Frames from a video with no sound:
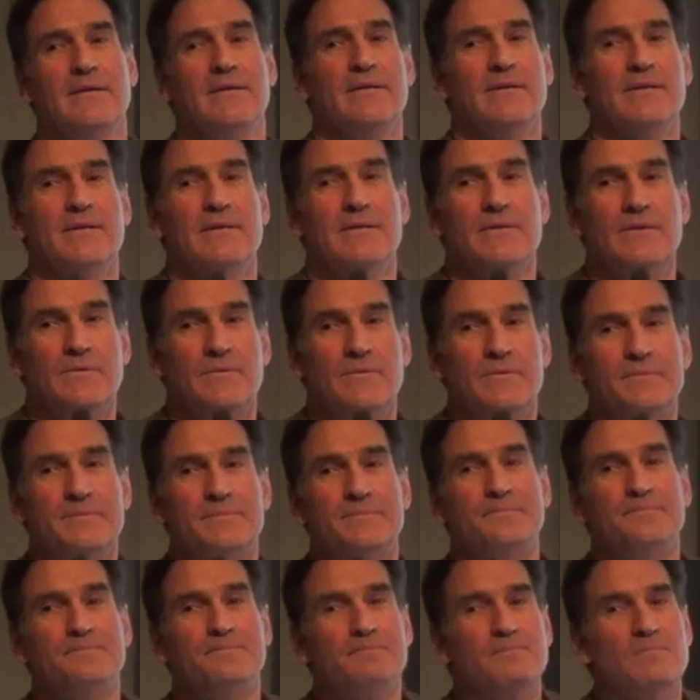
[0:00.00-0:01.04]
Did you learn them?
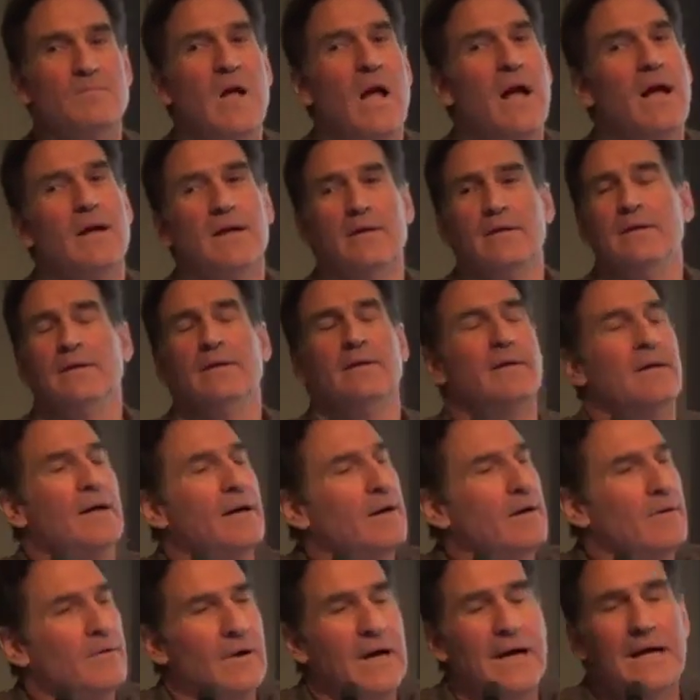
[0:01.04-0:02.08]
those tongues?
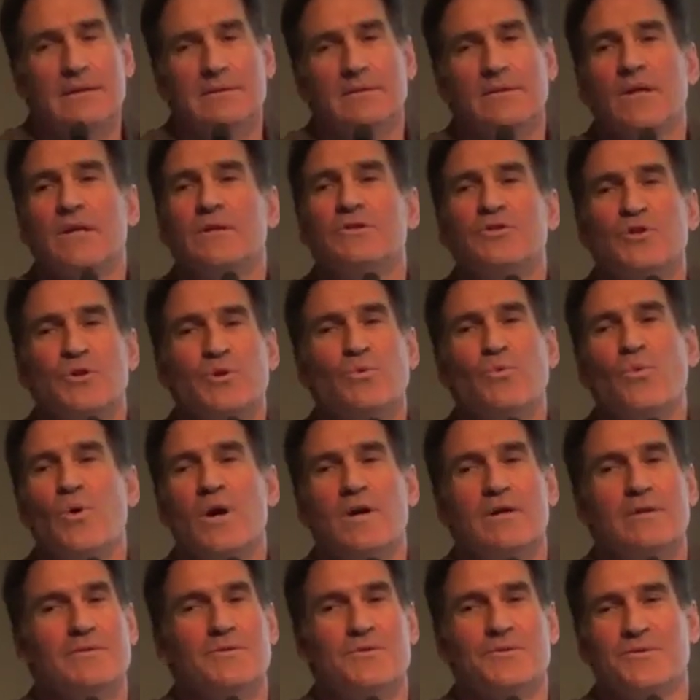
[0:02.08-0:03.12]
Oh, I, two
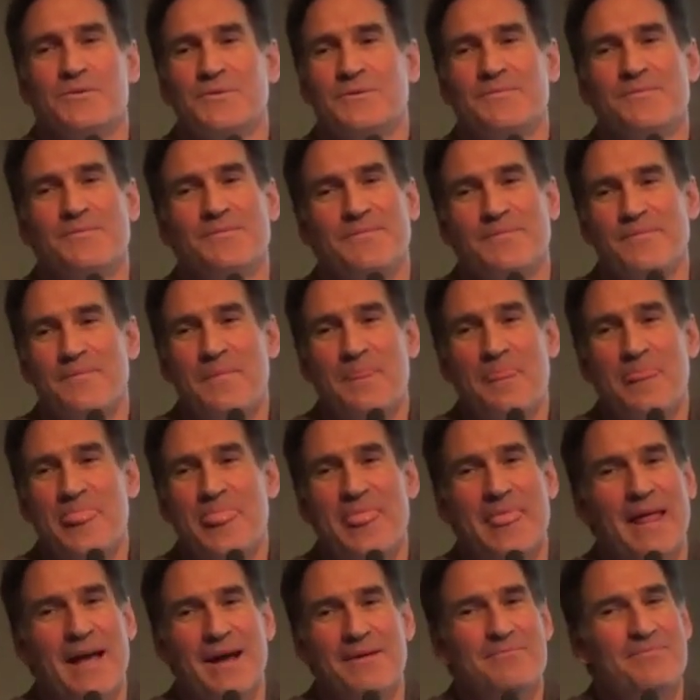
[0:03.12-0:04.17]
words.
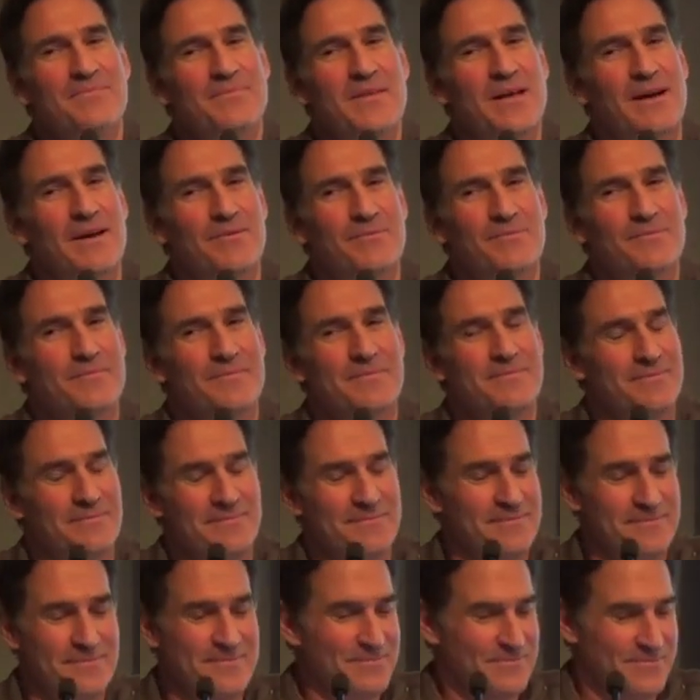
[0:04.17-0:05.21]
yeah, no.
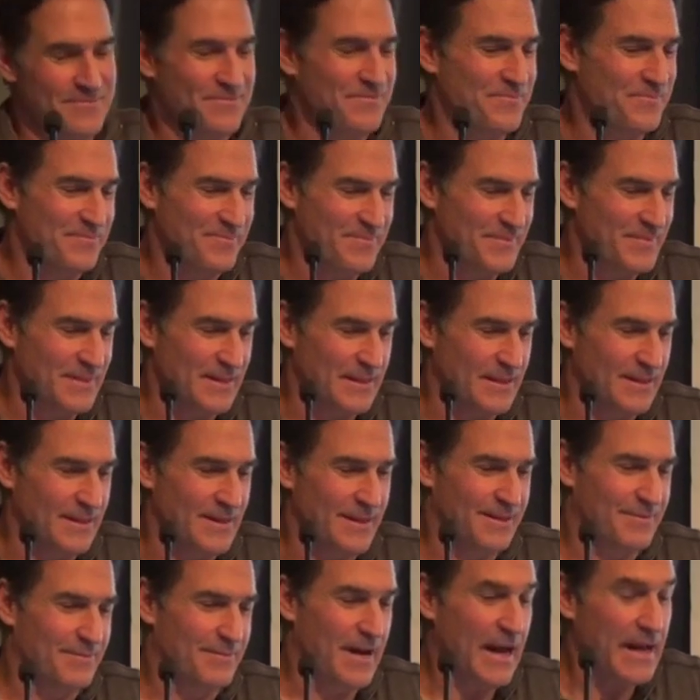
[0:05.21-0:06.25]

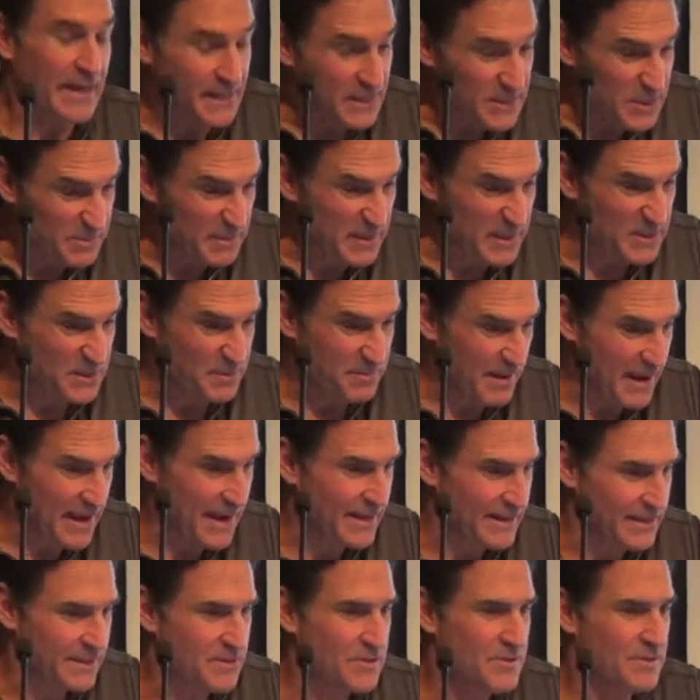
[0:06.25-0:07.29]
Yeah, I can speak
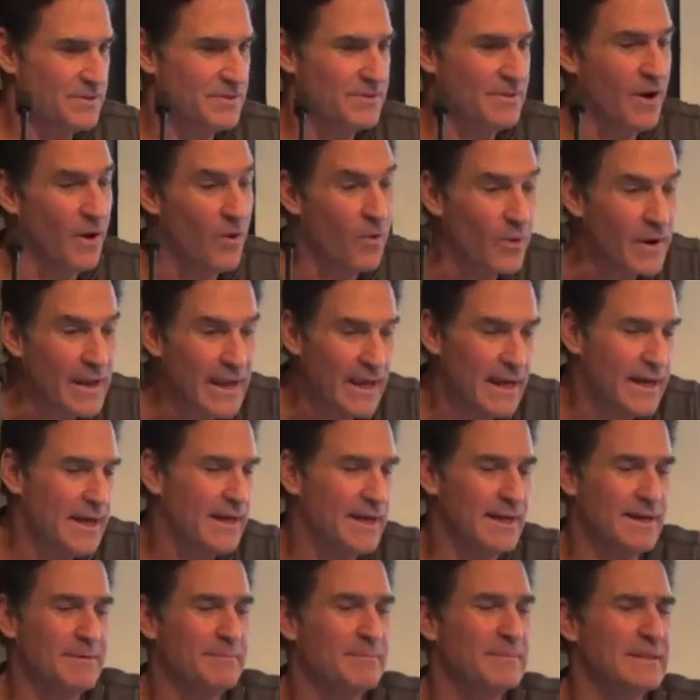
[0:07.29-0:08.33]
Spanish,
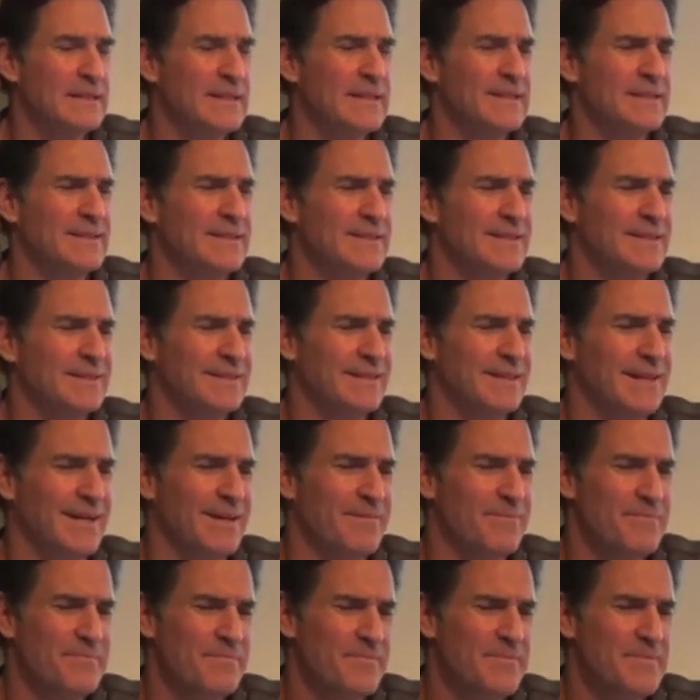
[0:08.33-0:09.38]
okay, but
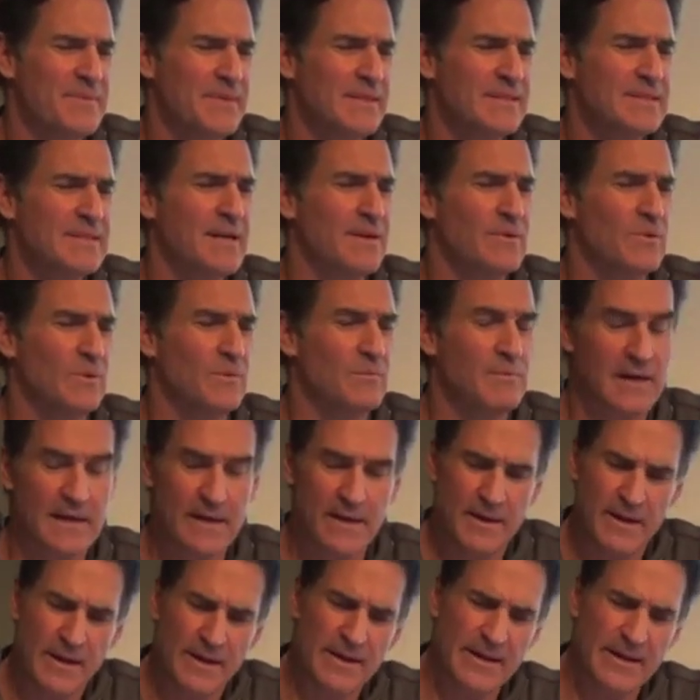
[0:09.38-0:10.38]
yeah, Tarahumara.